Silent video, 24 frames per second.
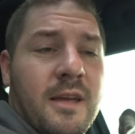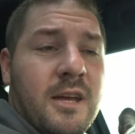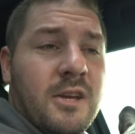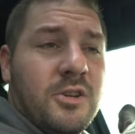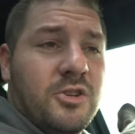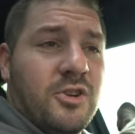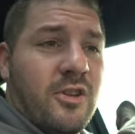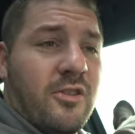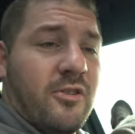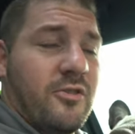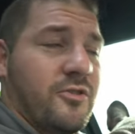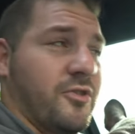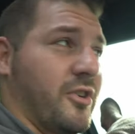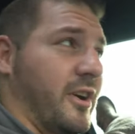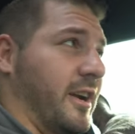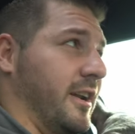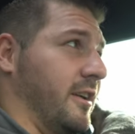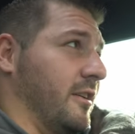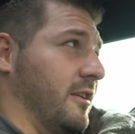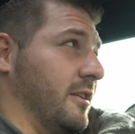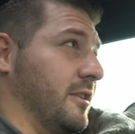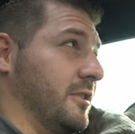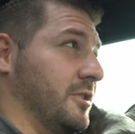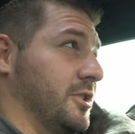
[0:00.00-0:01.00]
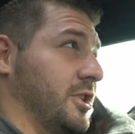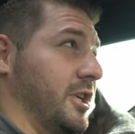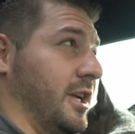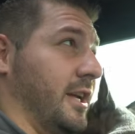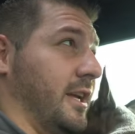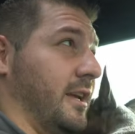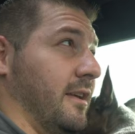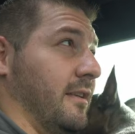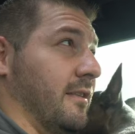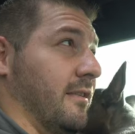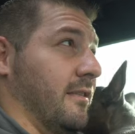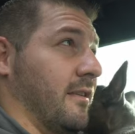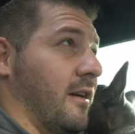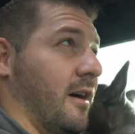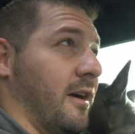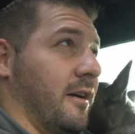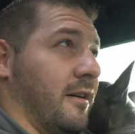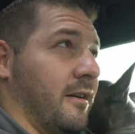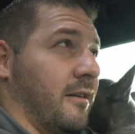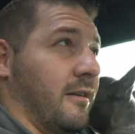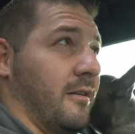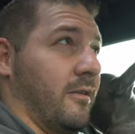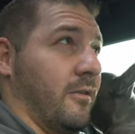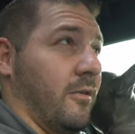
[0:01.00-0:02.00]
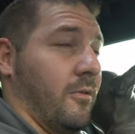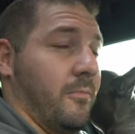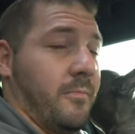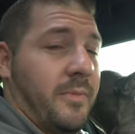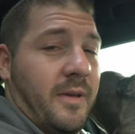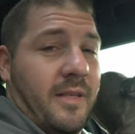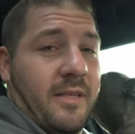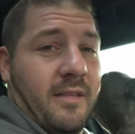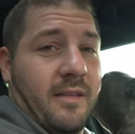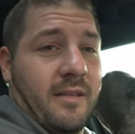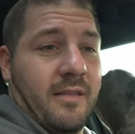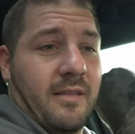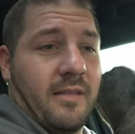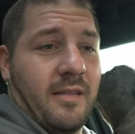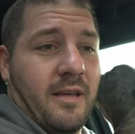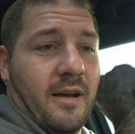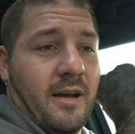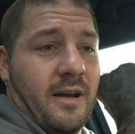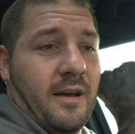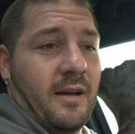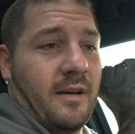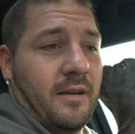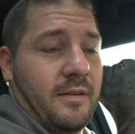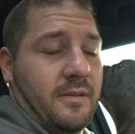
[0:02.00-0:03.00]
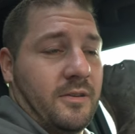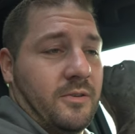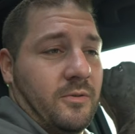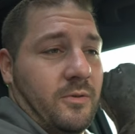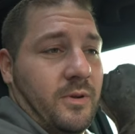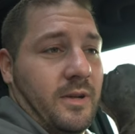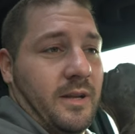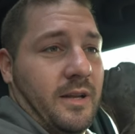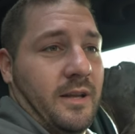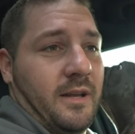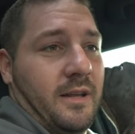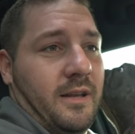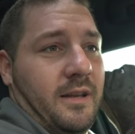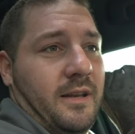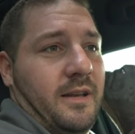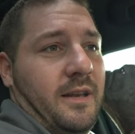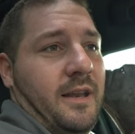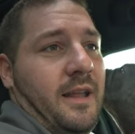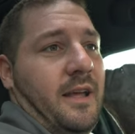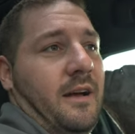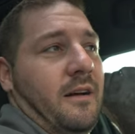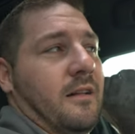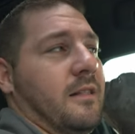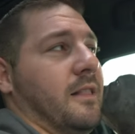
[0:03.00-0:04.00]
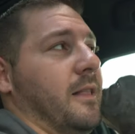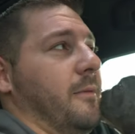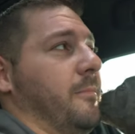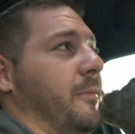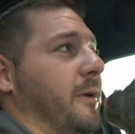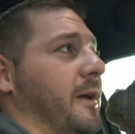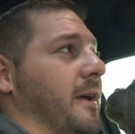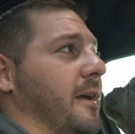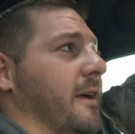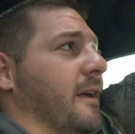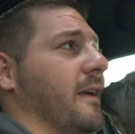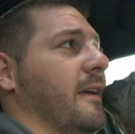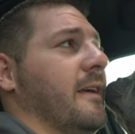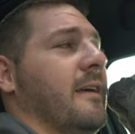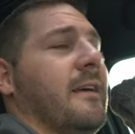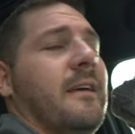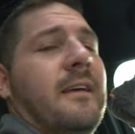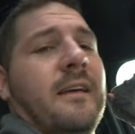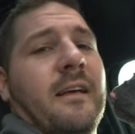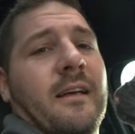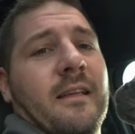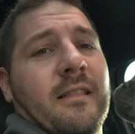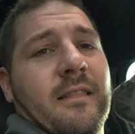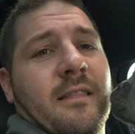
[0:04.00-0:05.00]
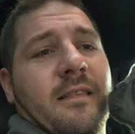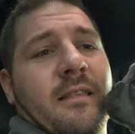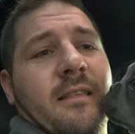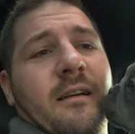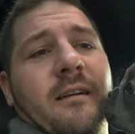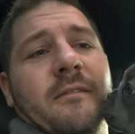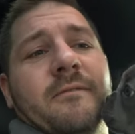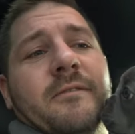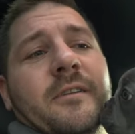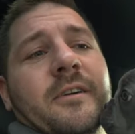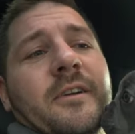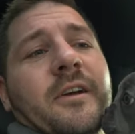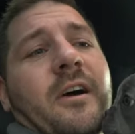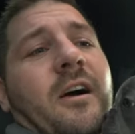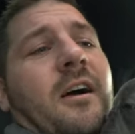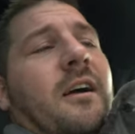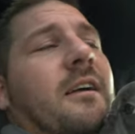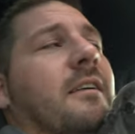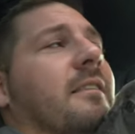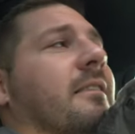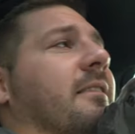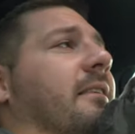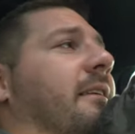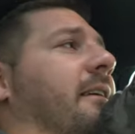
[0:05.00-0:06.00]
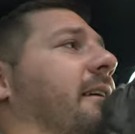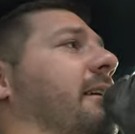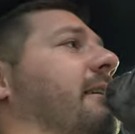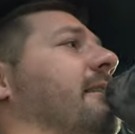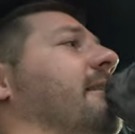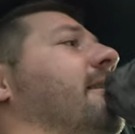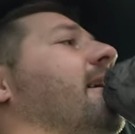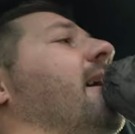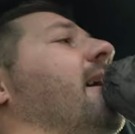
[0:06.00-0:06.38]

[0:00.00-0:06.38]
She's a trainer. She's got her own business doing nail clipping and stuff for dogs and